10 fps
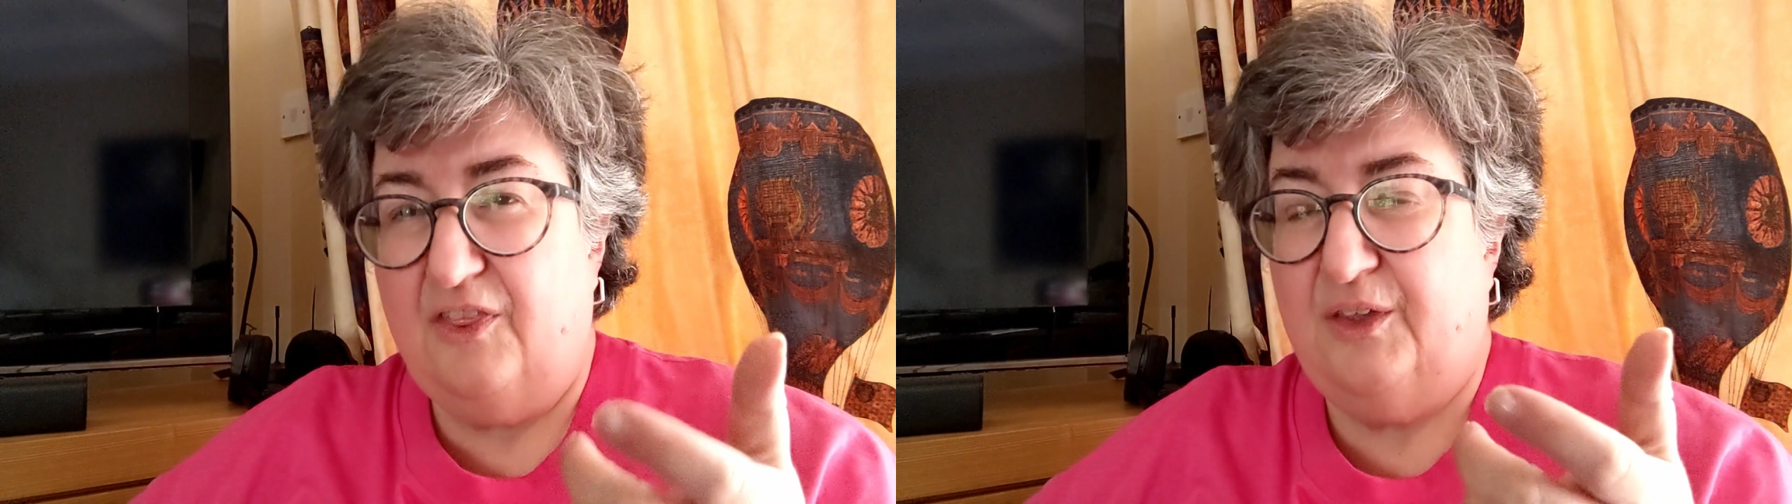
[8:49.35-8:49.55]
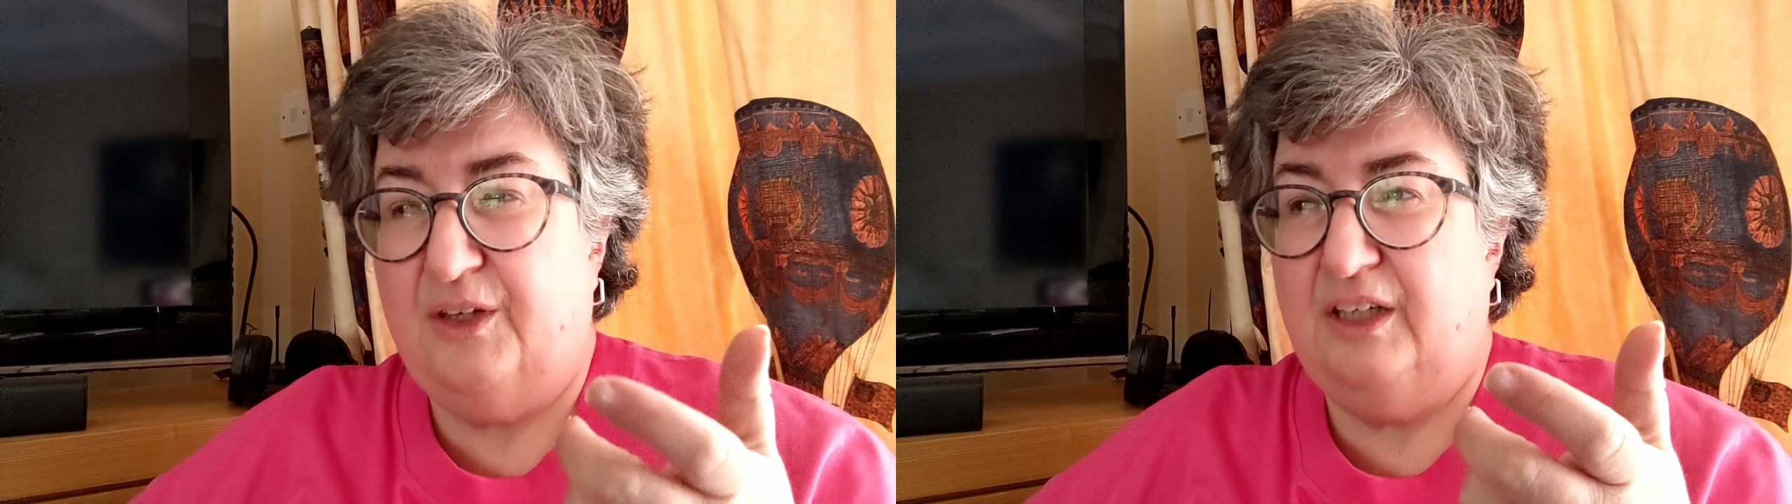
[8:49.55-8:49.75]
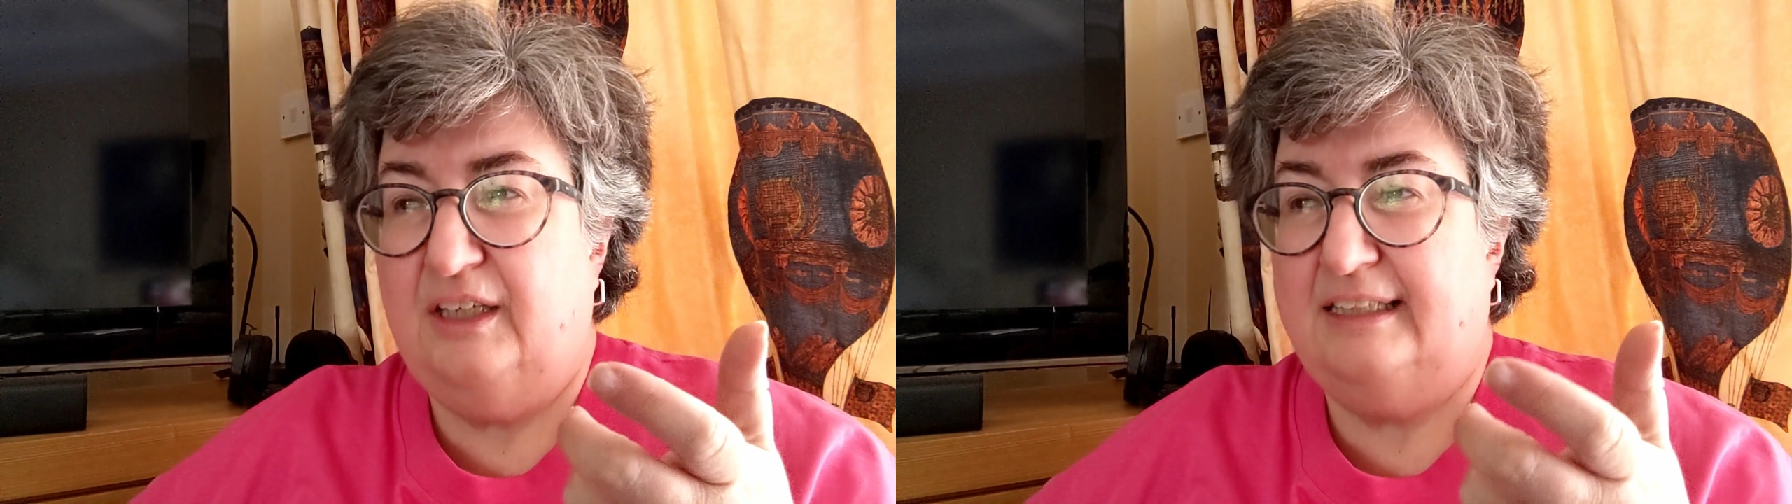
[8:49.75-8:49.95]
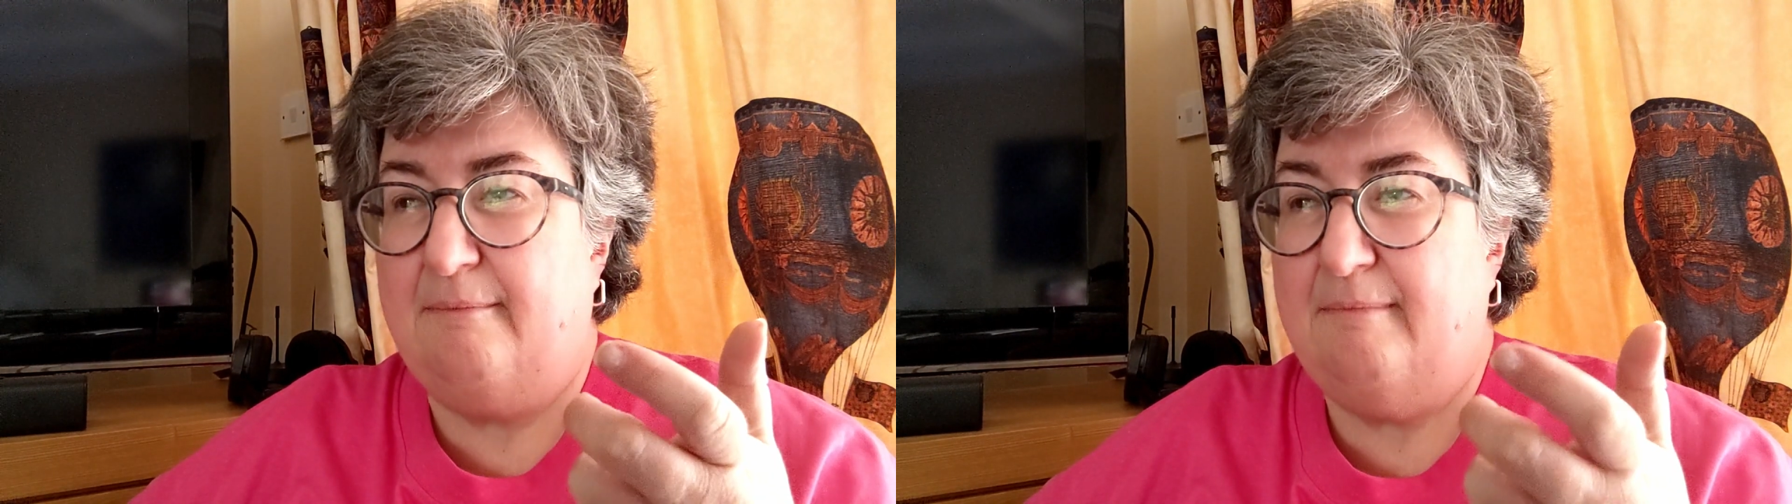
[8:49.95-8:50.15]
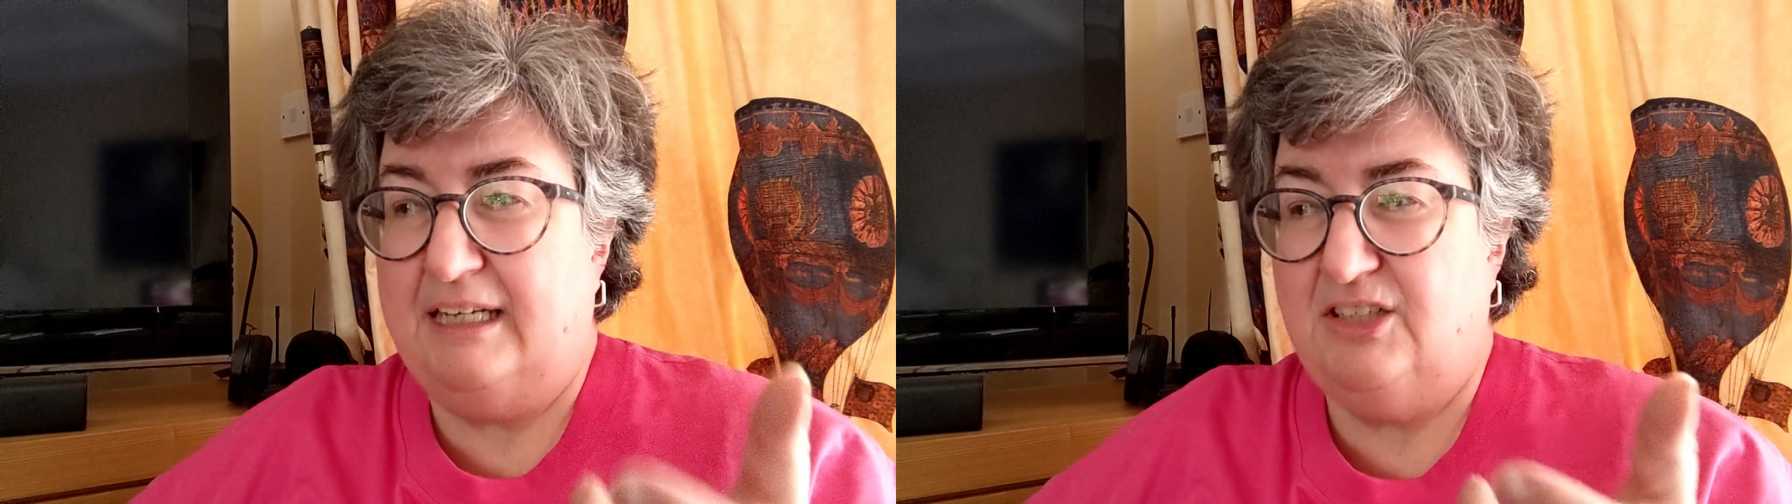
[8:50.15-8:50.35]
The
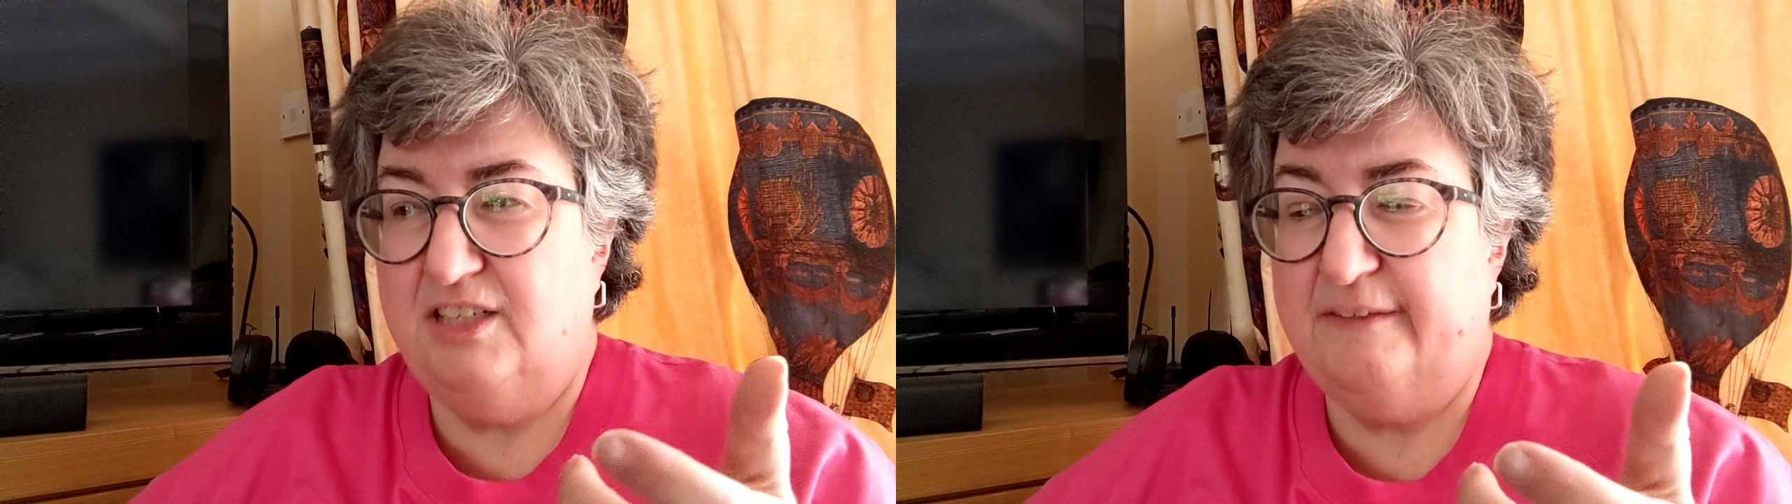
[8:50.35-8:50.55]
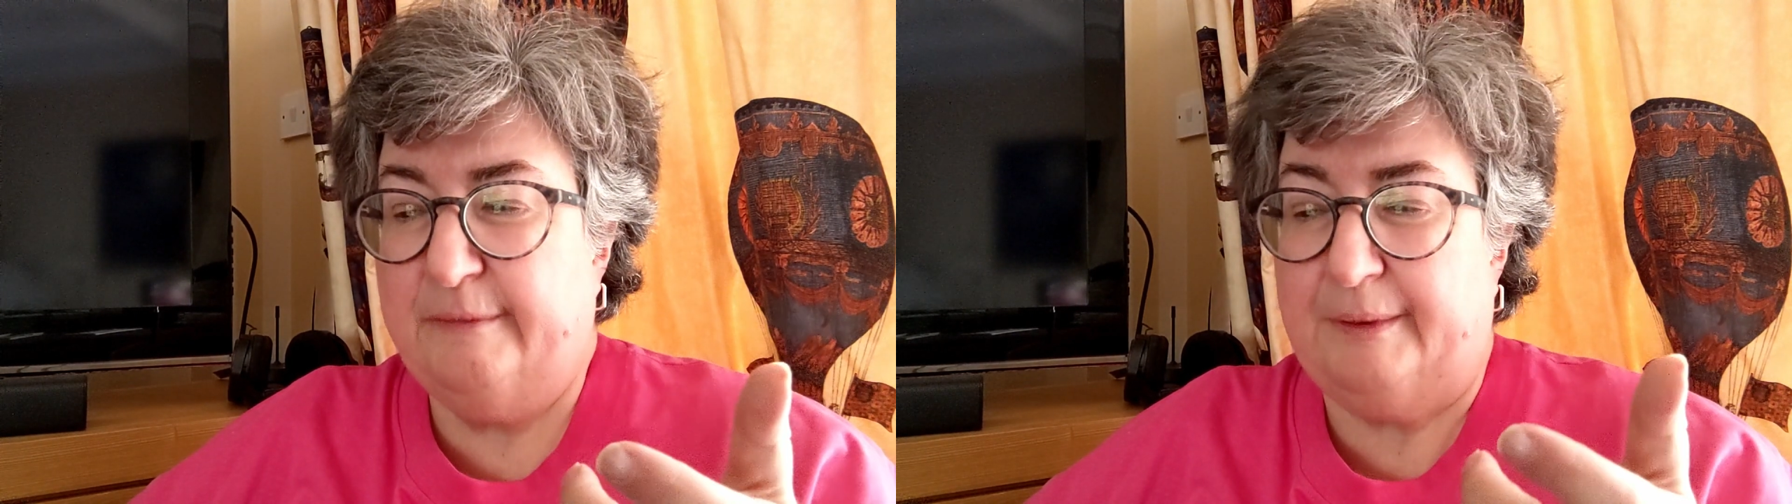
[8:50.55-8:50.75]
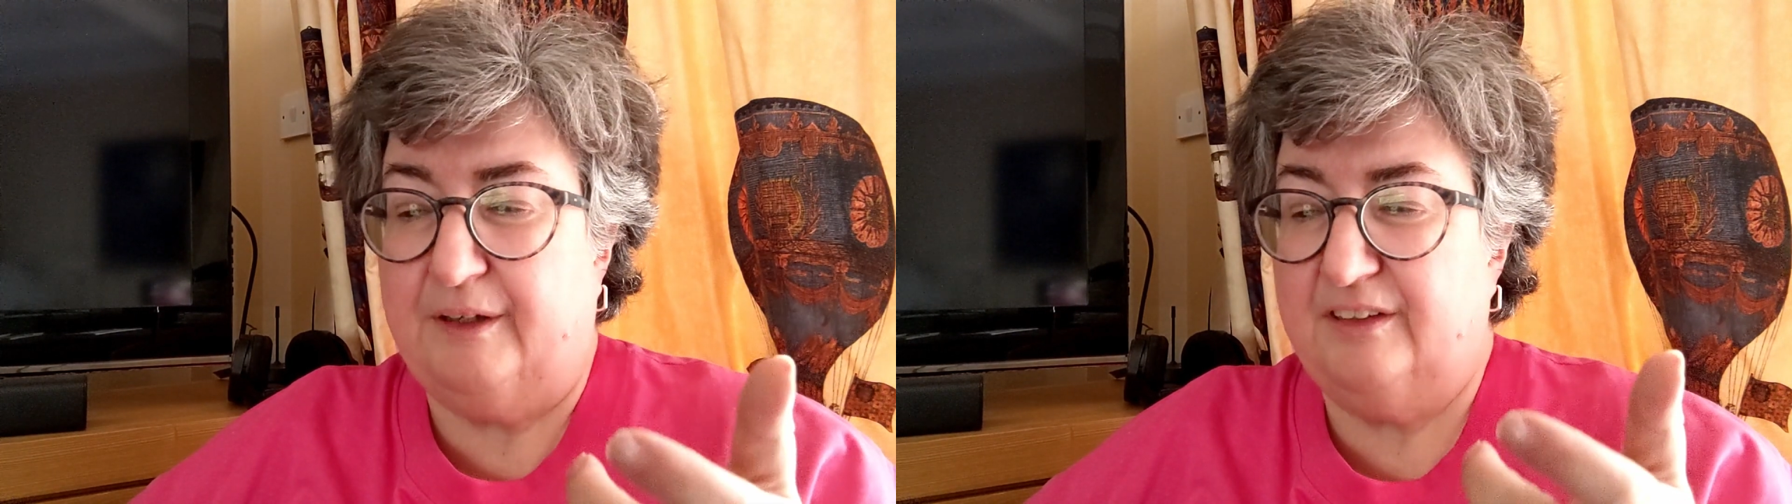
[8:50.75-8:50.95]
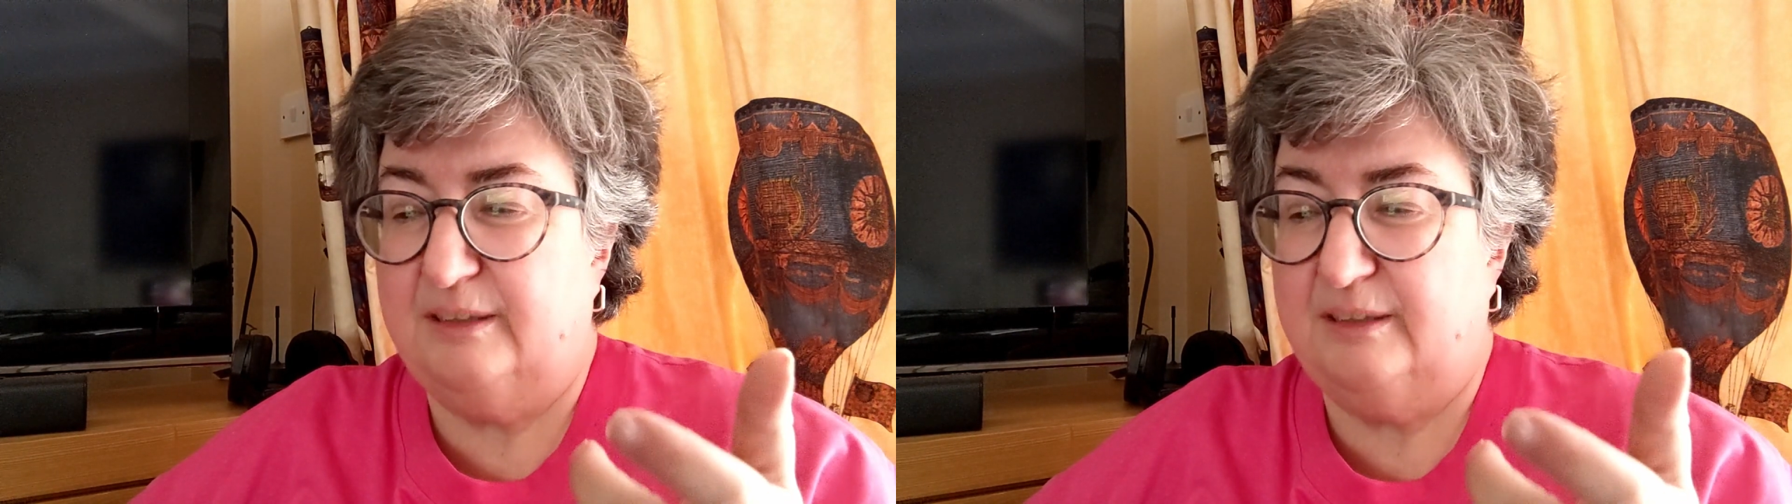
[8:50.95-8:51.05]
dimensions of a book